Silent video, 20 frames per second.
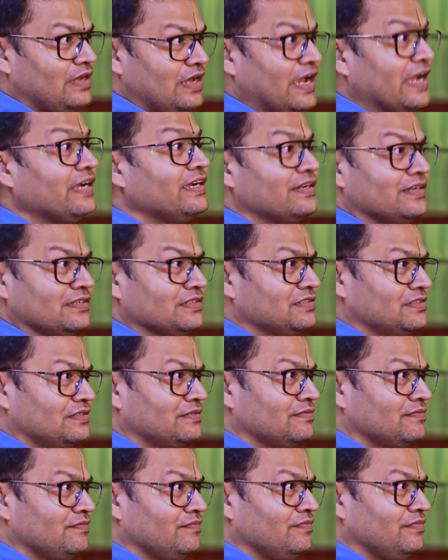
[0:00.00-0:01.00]
high trust.
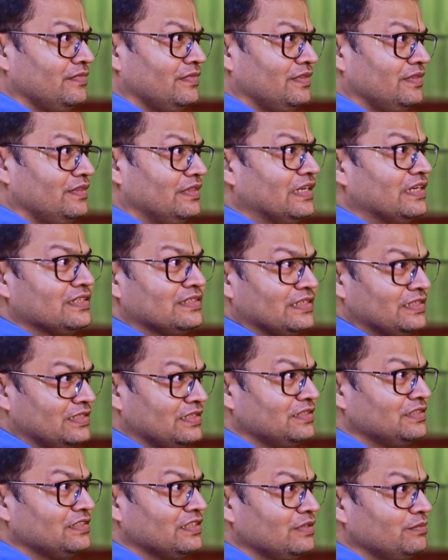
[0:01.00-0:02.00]
That is
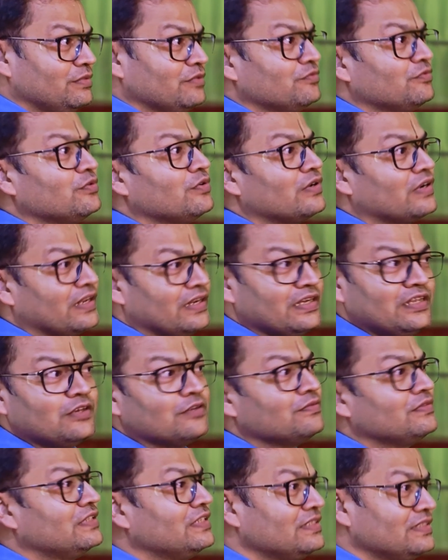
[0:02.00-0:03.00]
essential before any
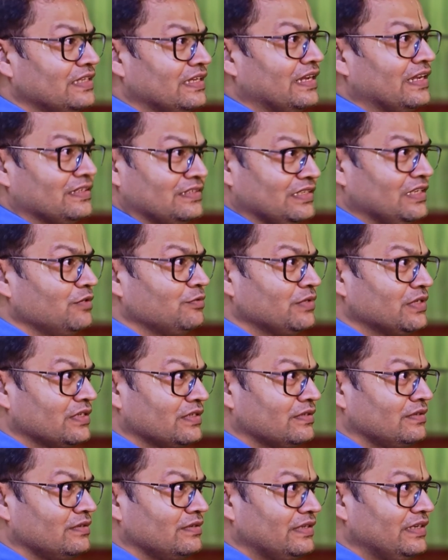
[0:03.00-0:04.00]
of these can actually work,
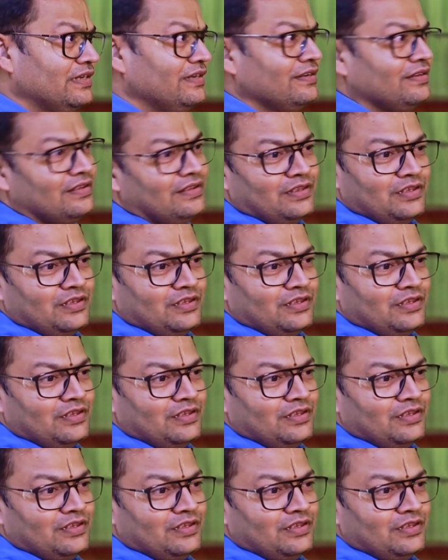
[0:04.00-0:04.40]
right?